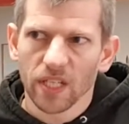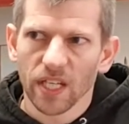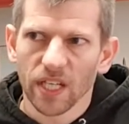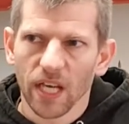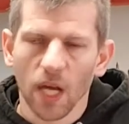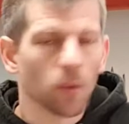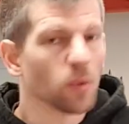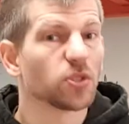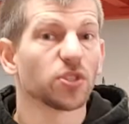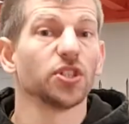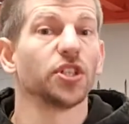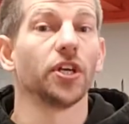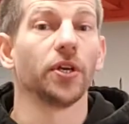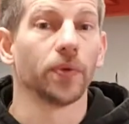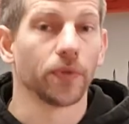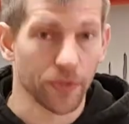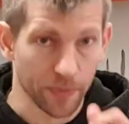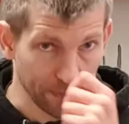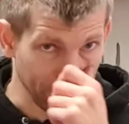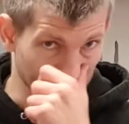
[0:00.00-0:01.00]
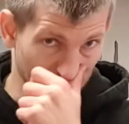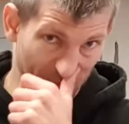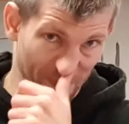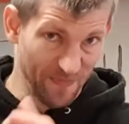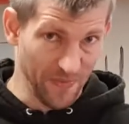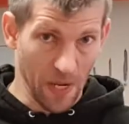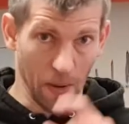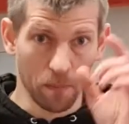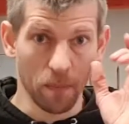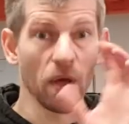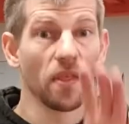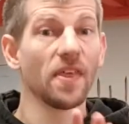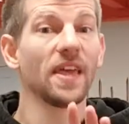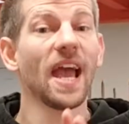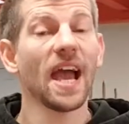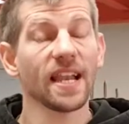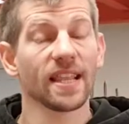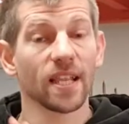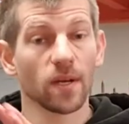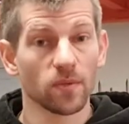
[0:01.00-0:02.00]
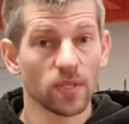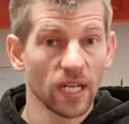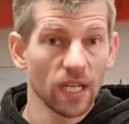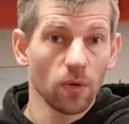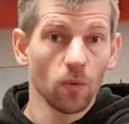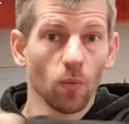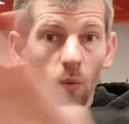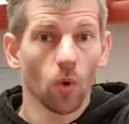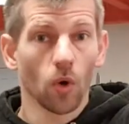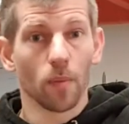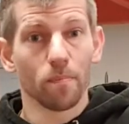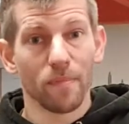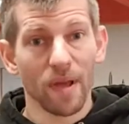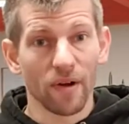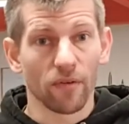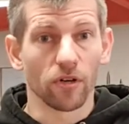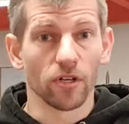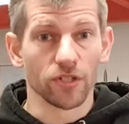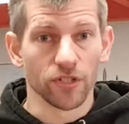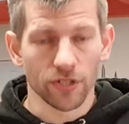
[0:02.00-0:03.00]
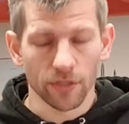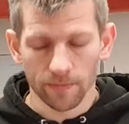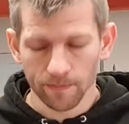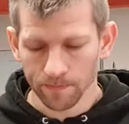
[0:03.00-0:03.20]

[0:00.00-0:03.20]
It wasn't huge, but at the end there was a little wall of mirrors.